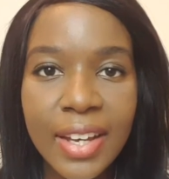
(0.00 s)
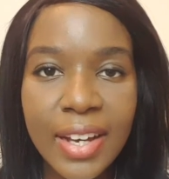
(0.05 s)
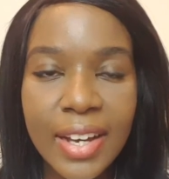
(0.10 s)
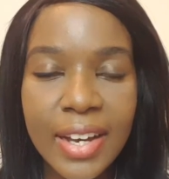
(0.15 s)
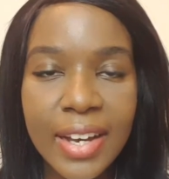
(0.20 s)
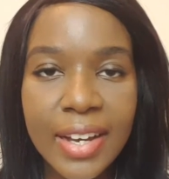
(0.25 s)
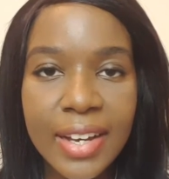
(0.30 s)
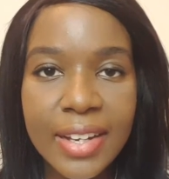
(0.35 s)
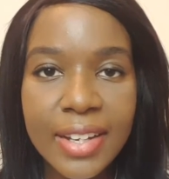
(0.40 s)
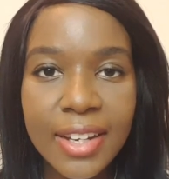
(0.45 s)

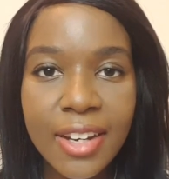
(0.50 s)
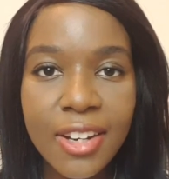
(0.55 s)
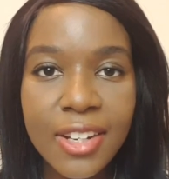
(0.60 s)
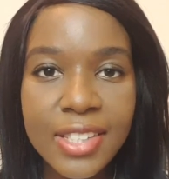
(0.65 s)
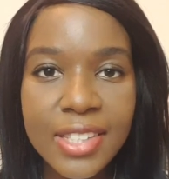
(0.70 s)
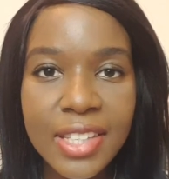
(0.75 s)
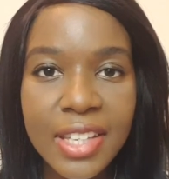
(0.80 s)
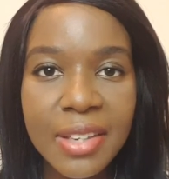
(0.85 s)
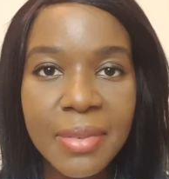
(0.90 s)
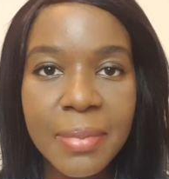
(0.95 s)

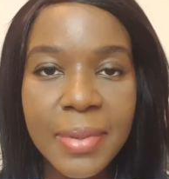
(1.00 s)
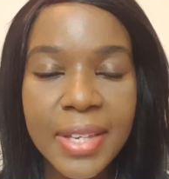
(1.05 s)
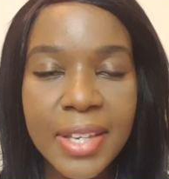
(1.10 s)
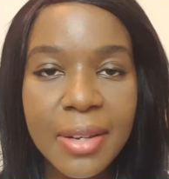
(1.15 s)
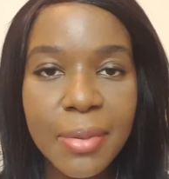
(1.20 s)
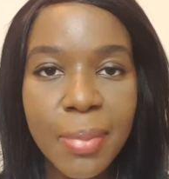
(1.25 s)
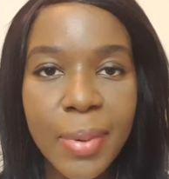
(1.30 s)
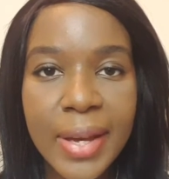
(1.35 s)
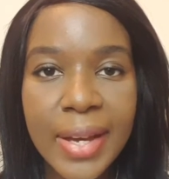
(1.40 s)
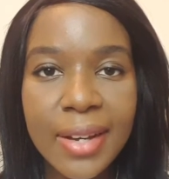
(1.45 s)
asking me
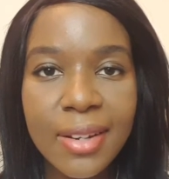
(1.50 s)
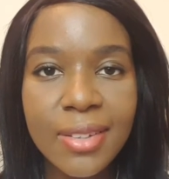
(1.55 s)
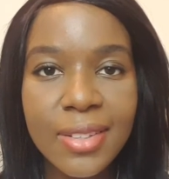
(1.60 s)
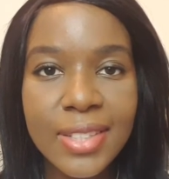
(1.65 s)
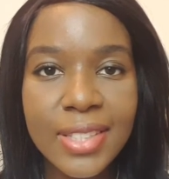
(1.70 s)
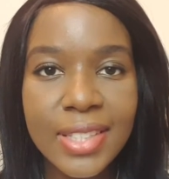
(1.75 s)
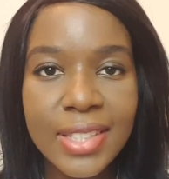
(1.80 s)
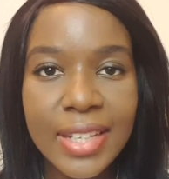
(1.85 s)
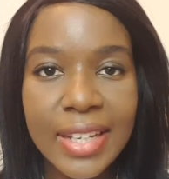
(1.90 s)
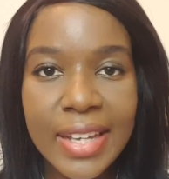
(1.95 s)

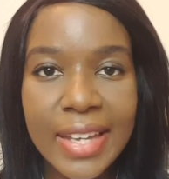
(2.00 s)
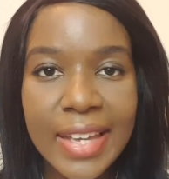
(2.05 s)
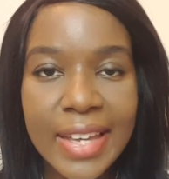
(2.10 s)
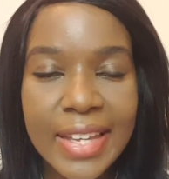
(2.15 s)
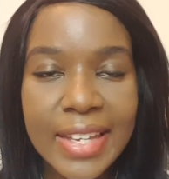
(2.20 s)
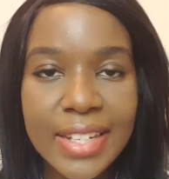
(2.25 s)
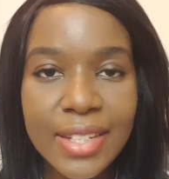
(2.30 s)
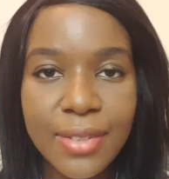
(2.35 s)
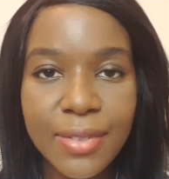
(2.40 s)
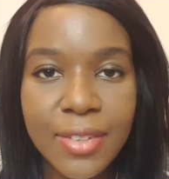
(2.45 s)
about
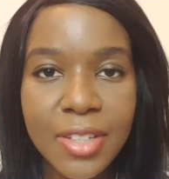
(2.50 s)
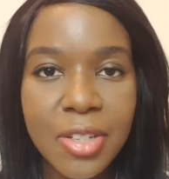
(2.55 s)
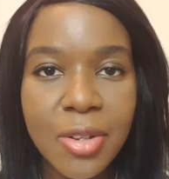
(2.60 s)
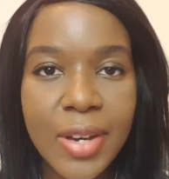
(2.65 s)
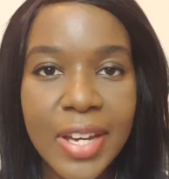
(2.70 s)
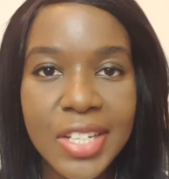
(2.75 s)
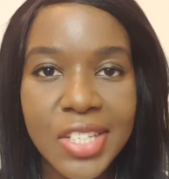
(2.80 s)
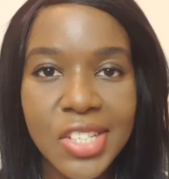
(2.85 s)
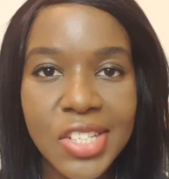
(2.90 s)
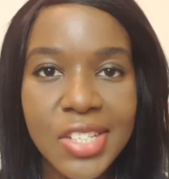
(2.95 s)
interview
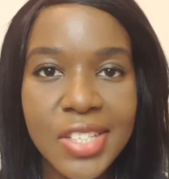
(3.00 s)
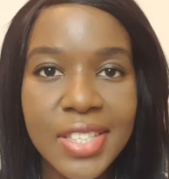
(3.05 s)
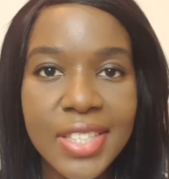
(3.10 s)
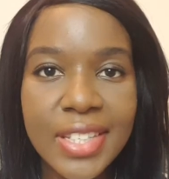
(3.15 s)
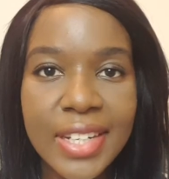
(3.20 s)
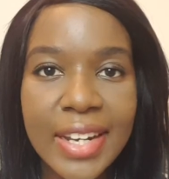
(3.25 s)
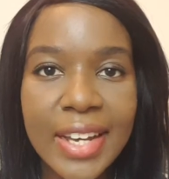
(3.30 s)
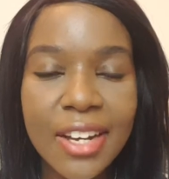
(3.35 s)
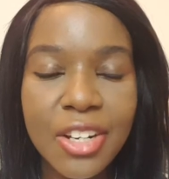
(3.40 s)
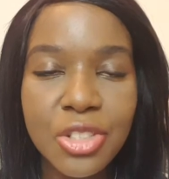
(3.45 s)
questions
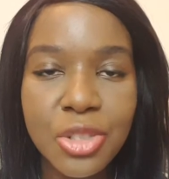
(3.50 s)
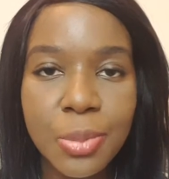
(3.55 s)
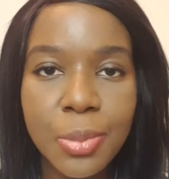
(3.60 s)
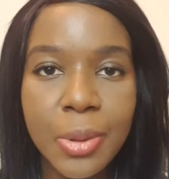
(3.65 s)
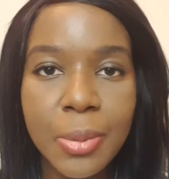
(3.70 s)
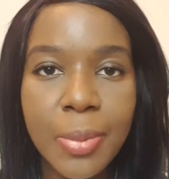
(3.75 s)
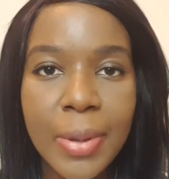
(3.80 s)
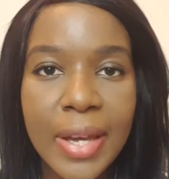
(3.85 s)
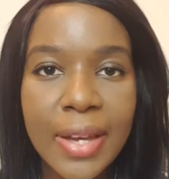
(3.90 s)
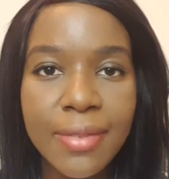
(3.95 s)
and how to
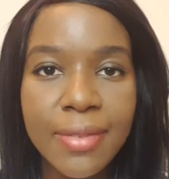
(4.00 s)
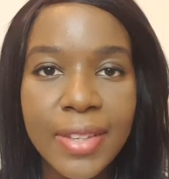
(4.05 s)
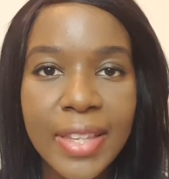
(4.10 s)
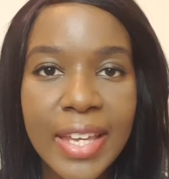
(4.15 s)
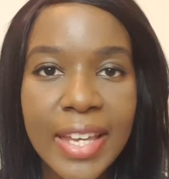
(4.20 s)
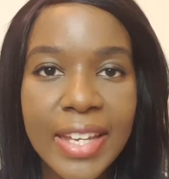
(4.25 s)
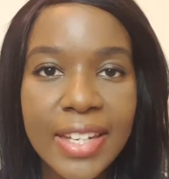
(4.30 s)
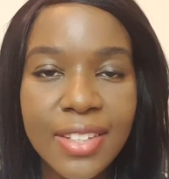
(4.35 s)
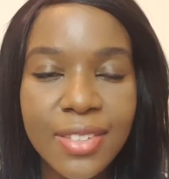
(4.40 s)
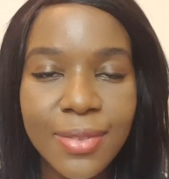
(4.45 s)
prepare for
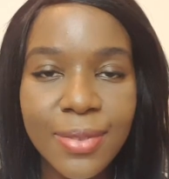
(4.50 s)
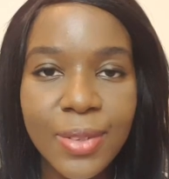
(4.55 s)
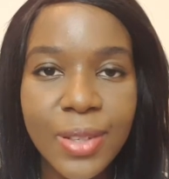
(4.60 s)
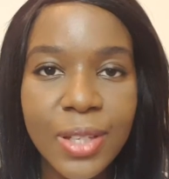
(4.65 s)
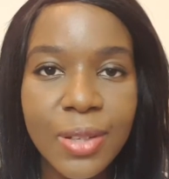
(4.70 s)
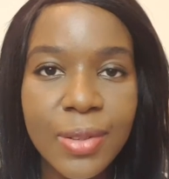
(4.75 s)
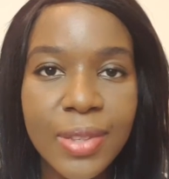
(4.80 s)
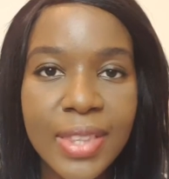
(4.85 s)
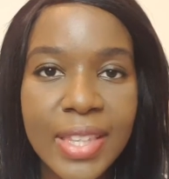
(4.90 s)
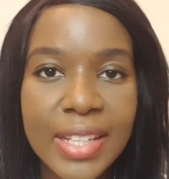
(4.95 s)
their
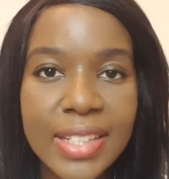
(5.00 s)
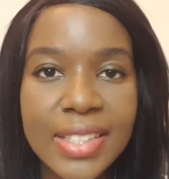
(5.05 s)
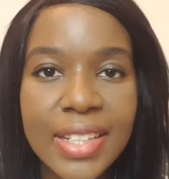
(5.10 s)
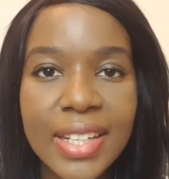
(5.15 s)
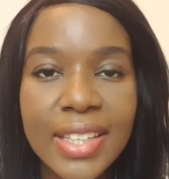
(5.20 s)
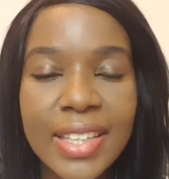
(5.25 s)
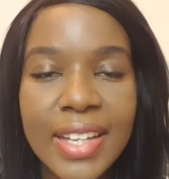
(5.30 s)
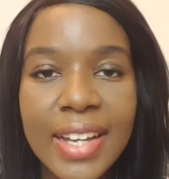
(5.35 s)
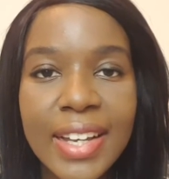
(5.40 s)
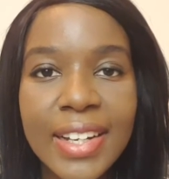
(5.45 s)
interview and things
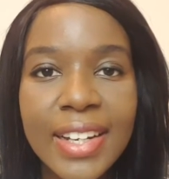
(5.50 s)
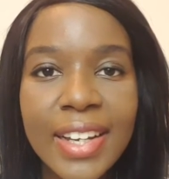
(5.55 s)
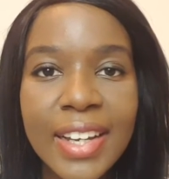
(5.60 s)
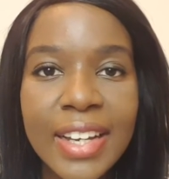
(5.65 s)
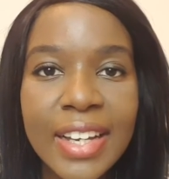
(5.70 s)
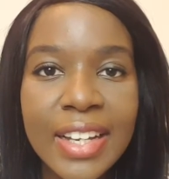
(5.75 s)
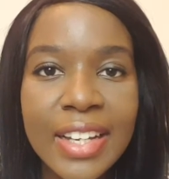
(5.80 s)
like that.